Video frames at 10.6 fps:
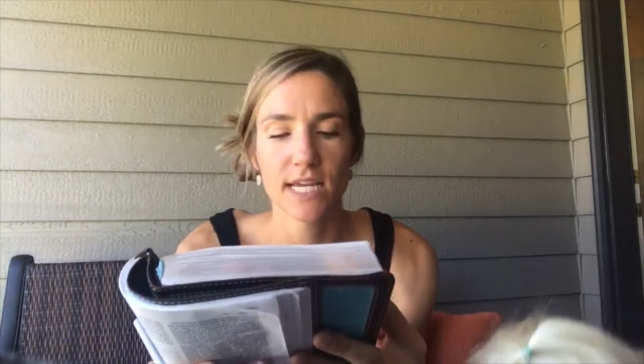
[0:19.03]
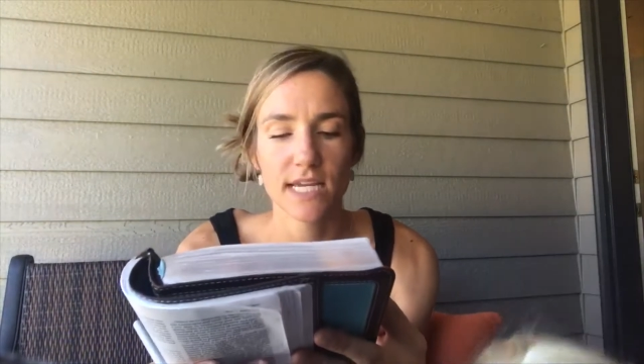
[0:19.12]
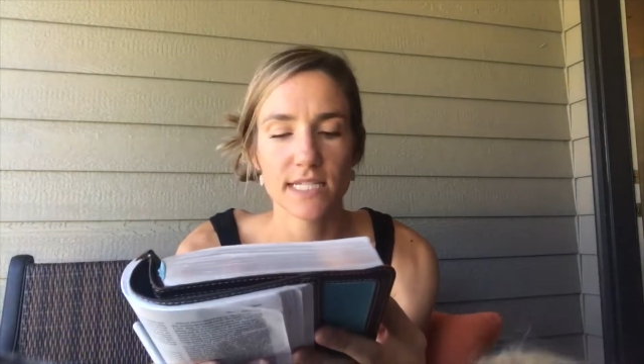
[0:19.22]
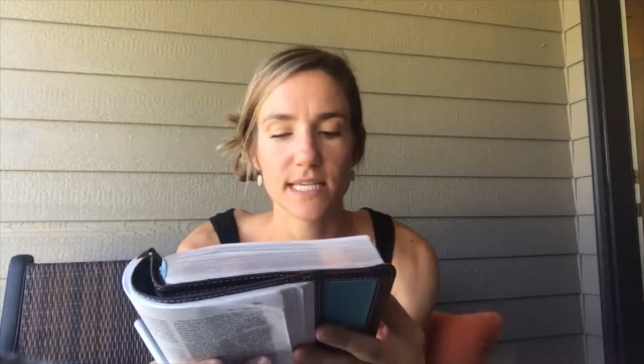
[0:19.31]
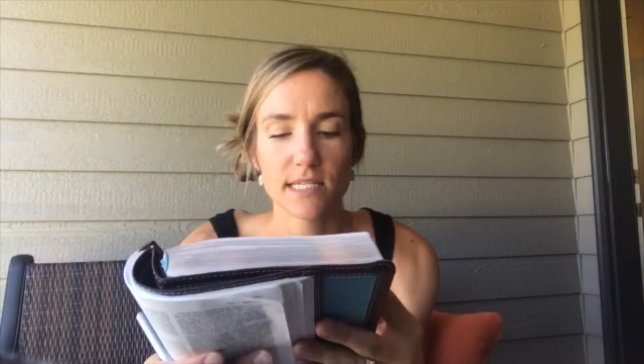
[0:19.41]

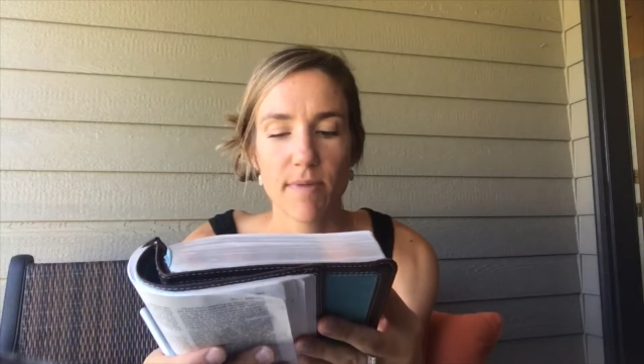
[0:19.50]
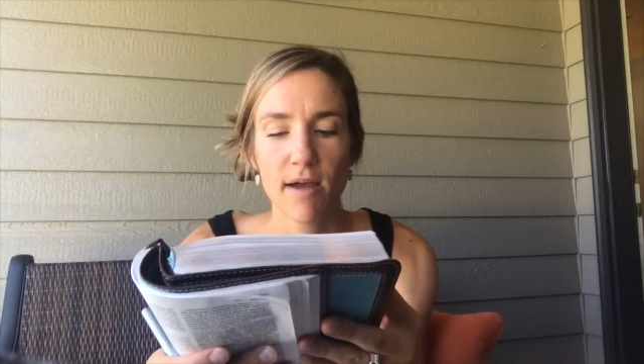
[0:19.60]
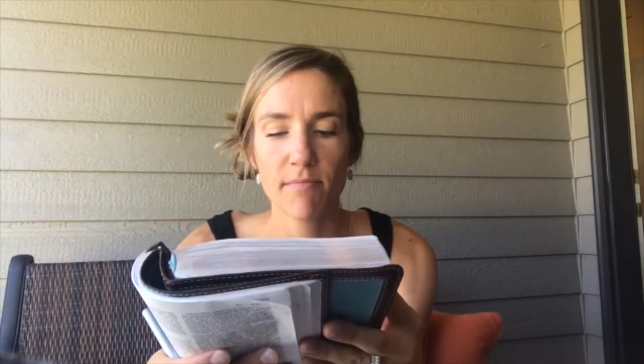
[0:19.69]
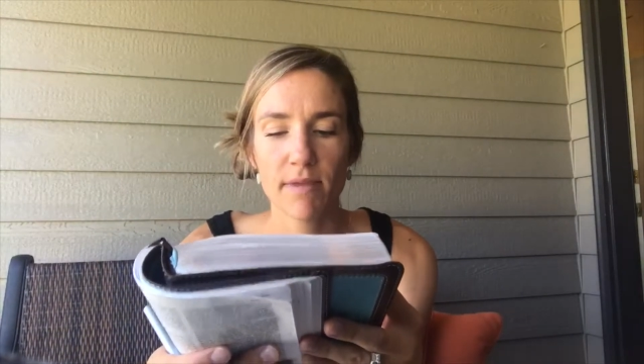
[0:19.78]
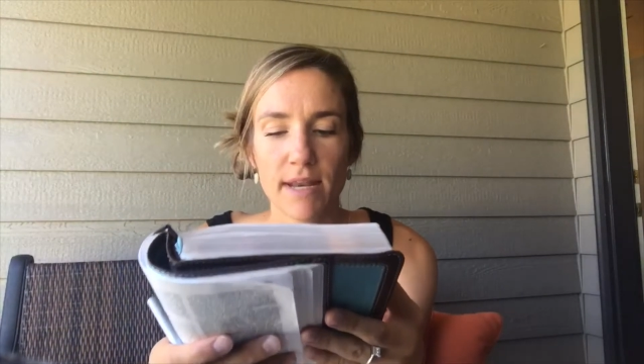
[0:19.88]
It says,
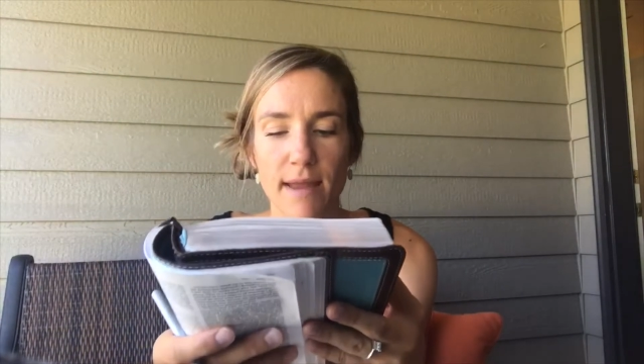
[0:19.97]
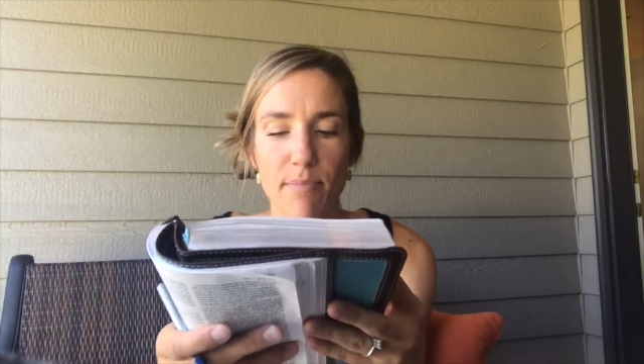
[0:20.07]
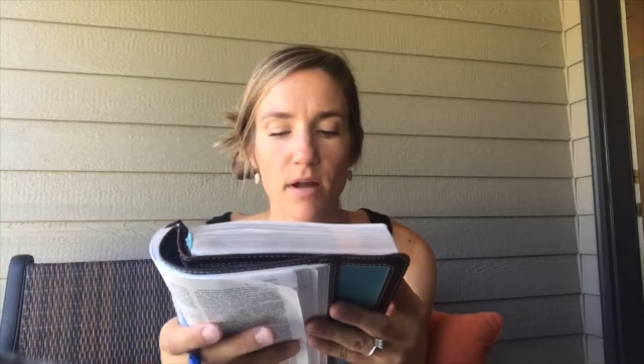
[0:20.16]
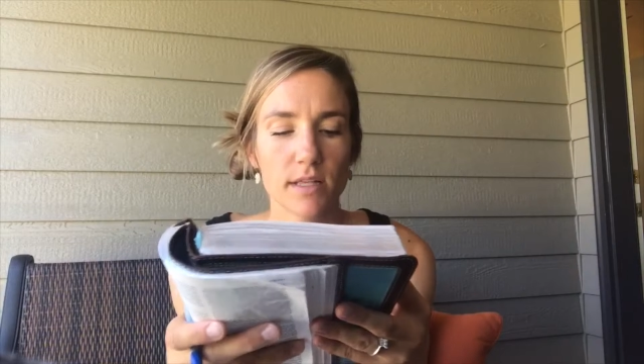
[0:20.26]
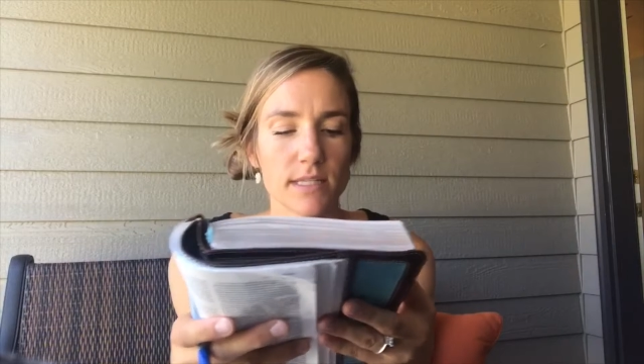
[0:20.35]
About midnight,
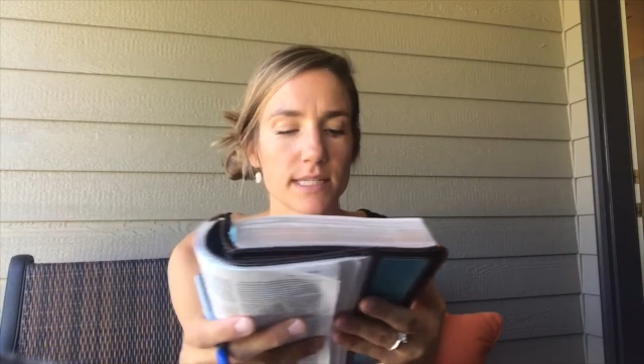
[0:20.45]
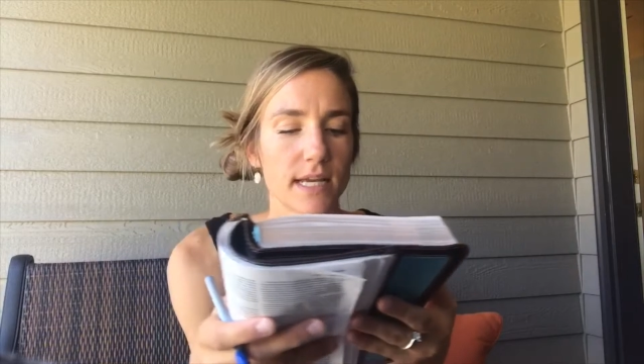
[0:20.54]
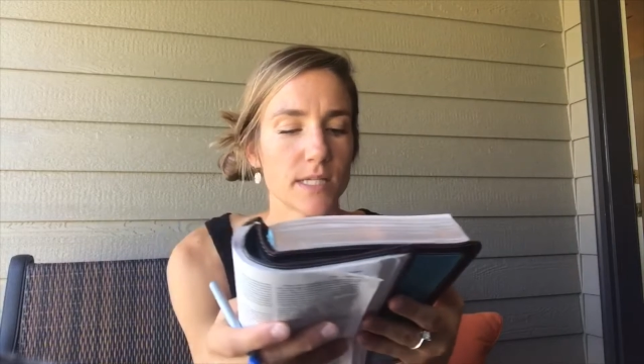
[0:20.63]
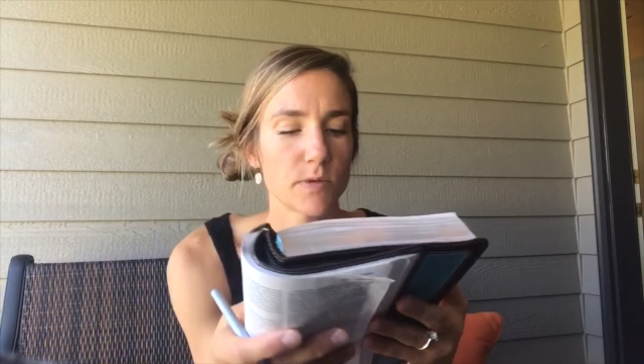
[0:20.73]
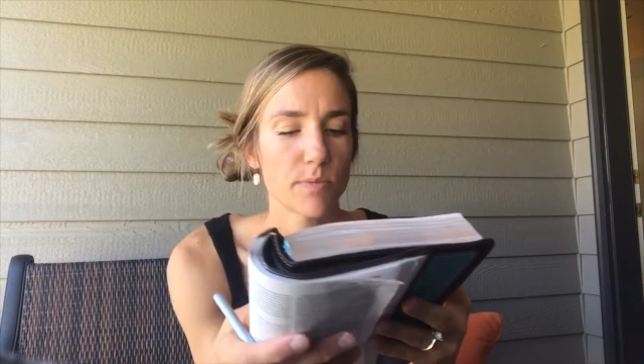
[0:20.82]
Paul and
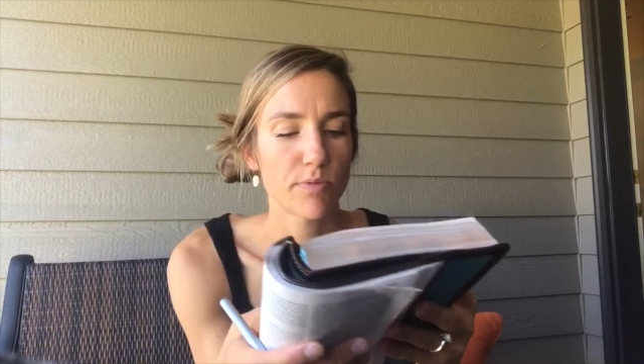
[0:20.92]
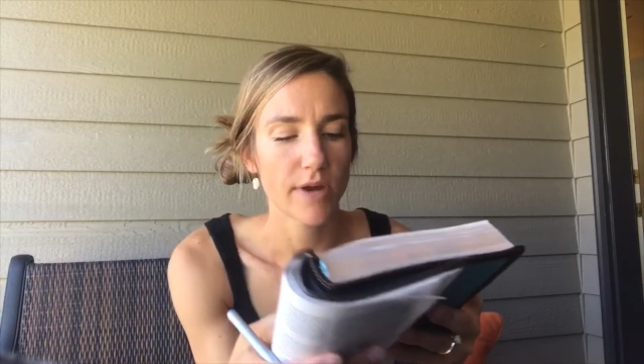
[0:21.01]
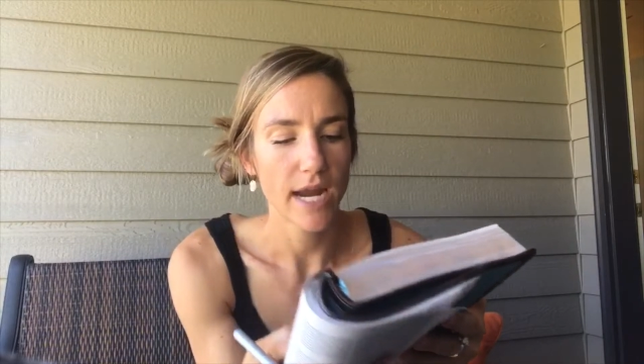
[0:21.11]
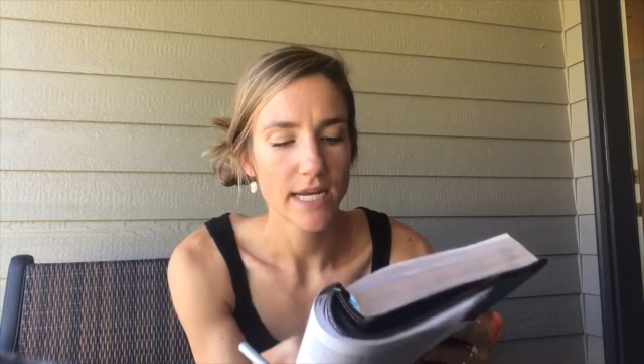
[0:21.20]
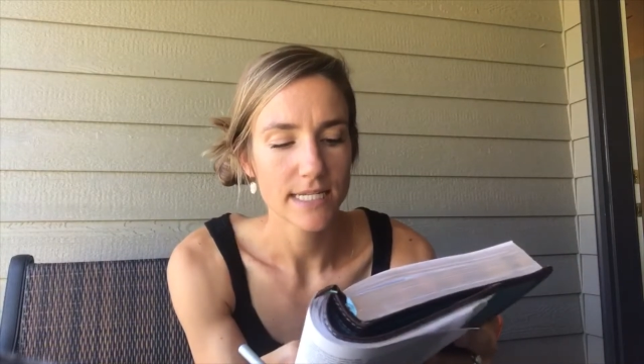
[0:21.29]
Silas were
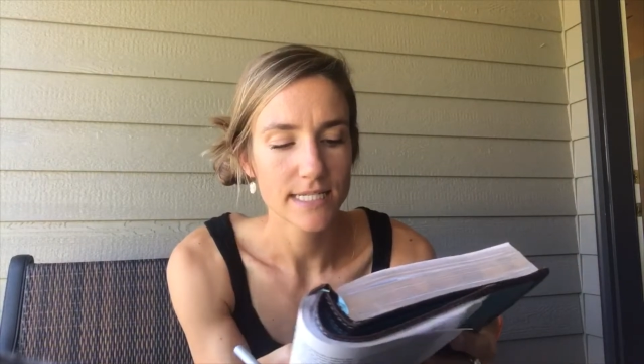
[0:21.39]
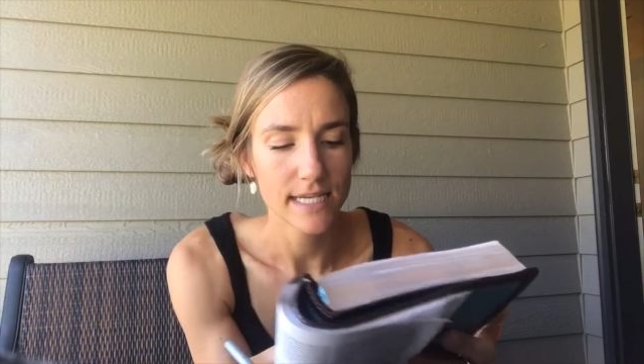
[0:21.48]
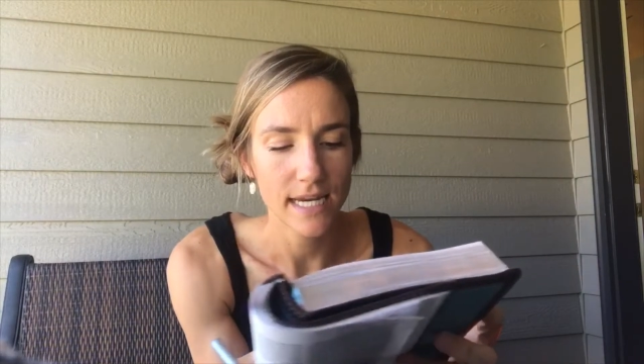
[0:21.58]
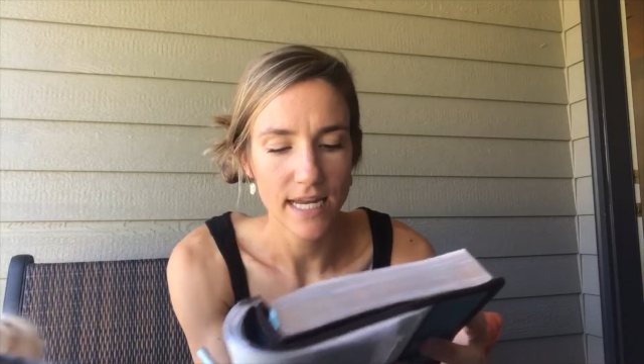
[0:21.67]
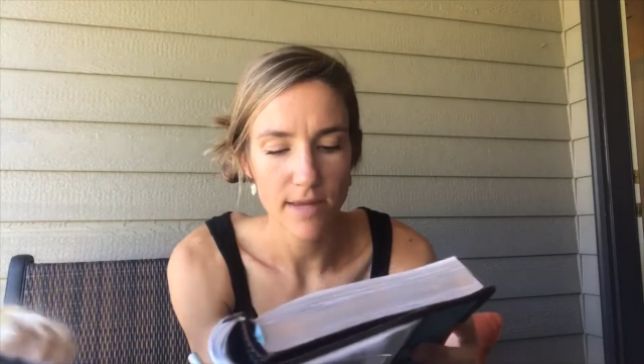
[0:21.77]
praying and
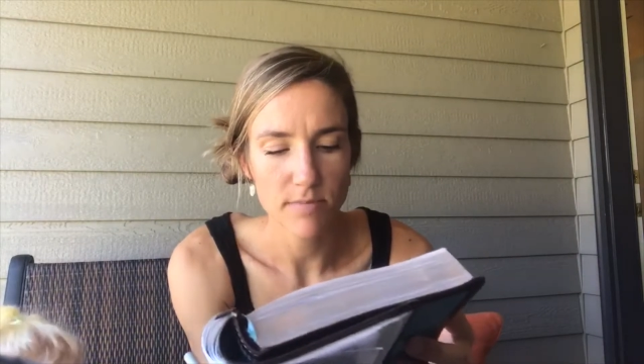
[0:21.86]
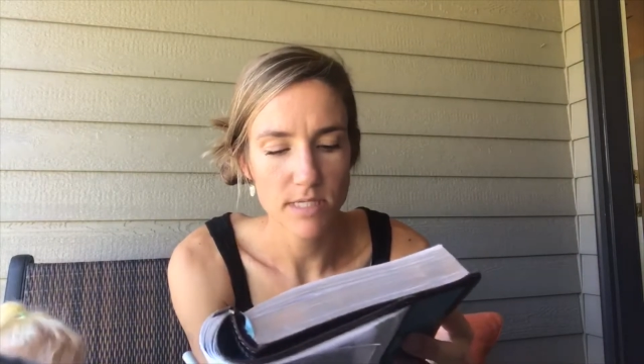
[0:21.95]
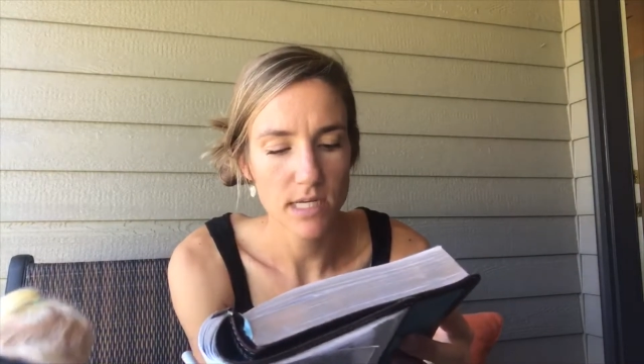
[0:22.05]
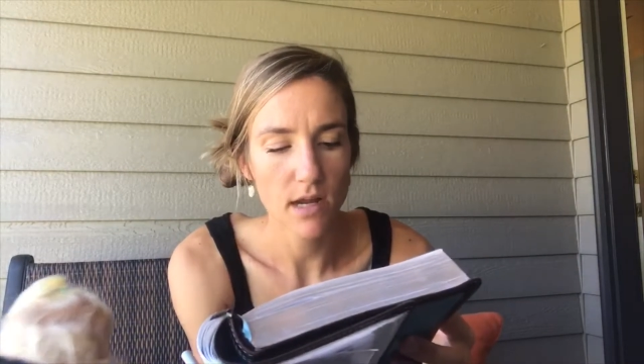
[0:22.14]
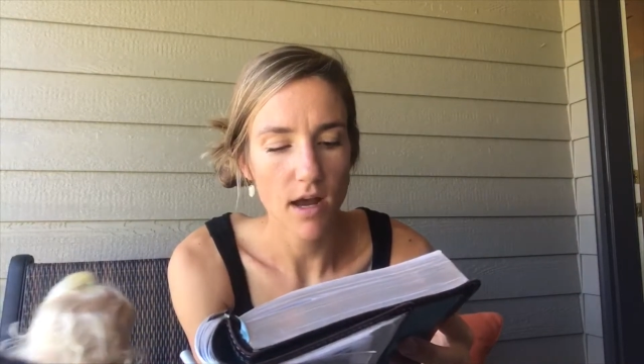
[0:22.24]
singing hymns
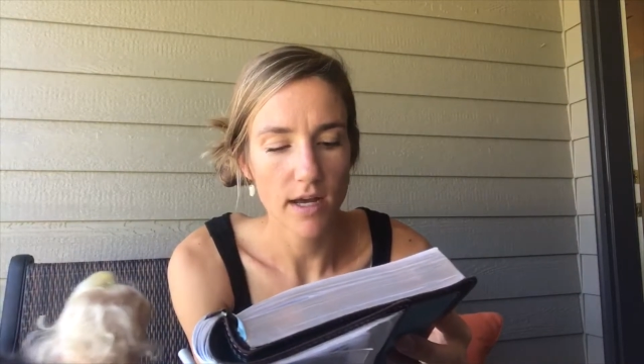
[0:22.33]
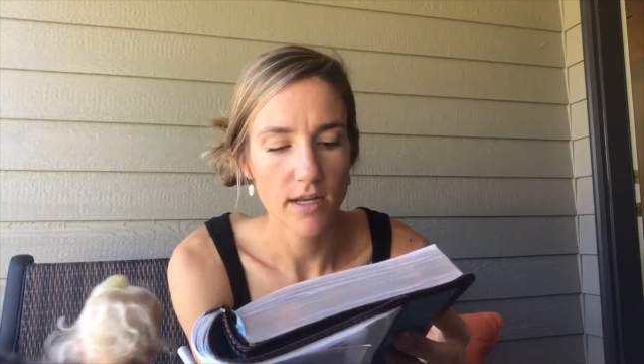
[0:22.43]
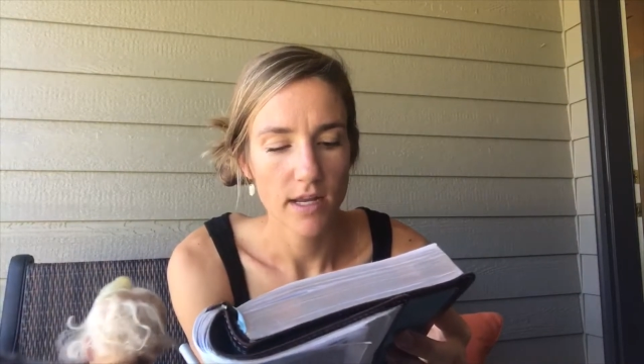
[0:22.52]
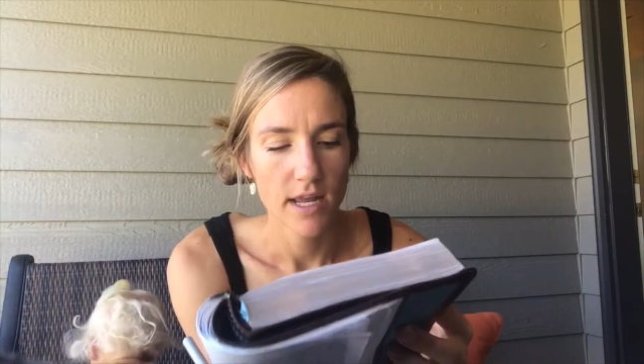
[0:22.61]
to God,